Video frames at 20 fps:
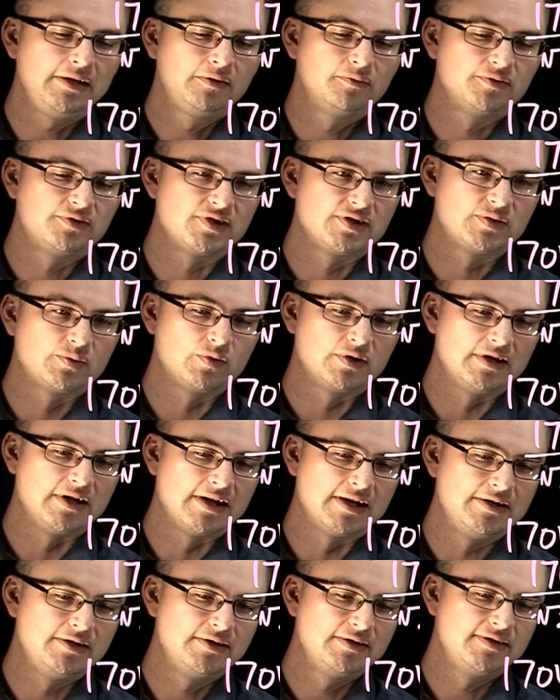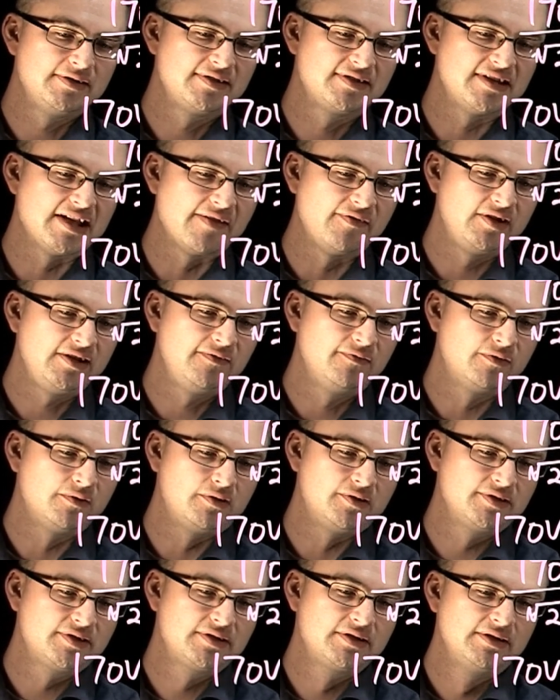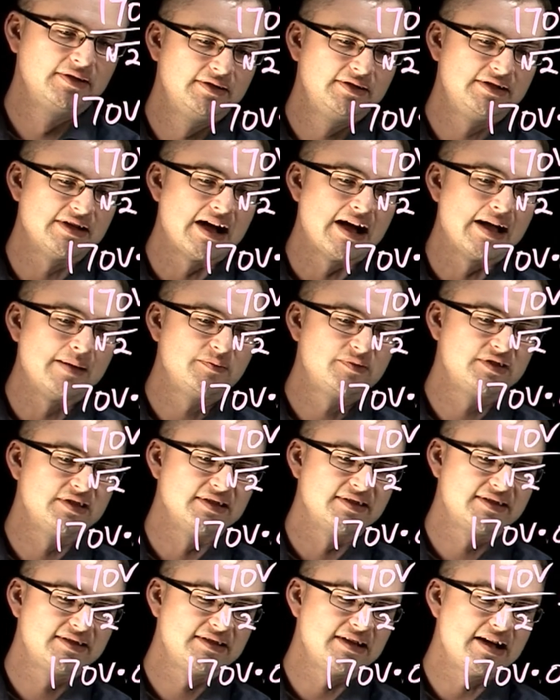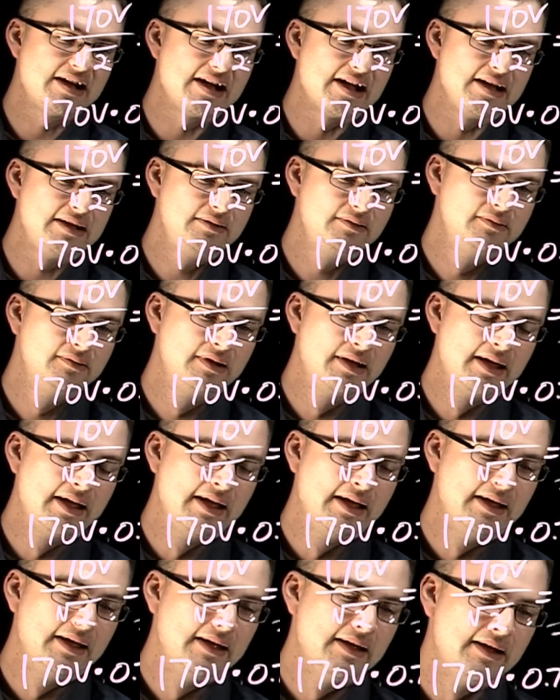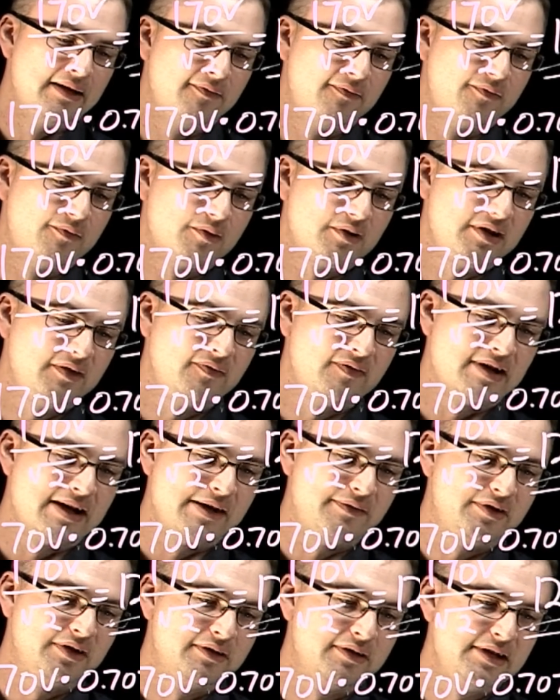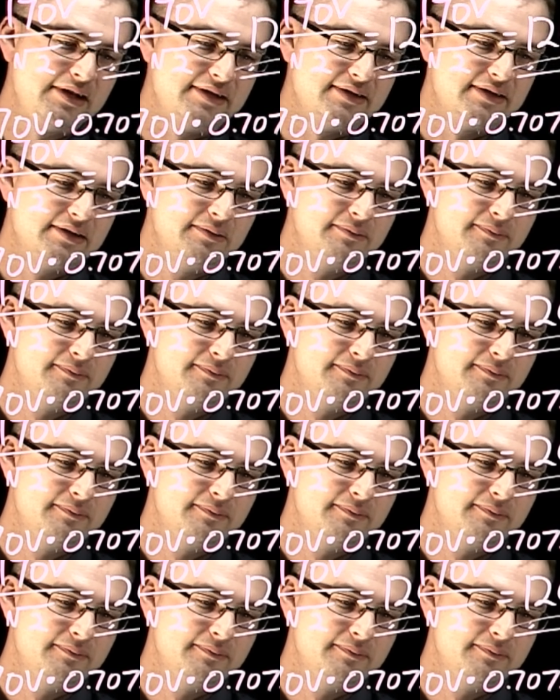which is 170 volts times the sine of 45 degrees.